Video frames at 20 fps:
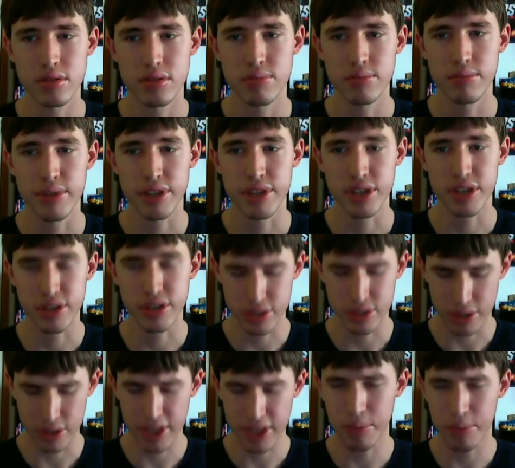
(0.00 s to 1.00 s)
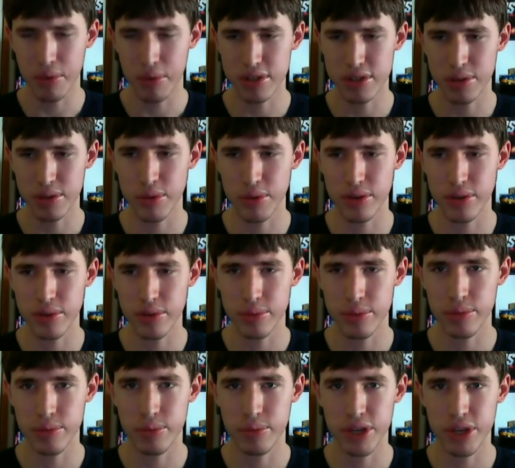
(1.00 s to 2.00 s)
Because don't forget,
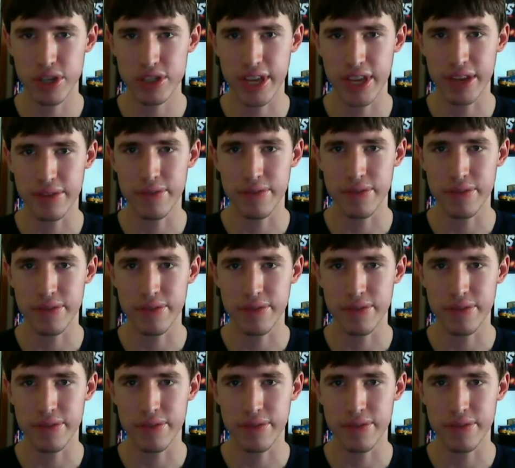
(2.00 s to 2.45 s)
we also have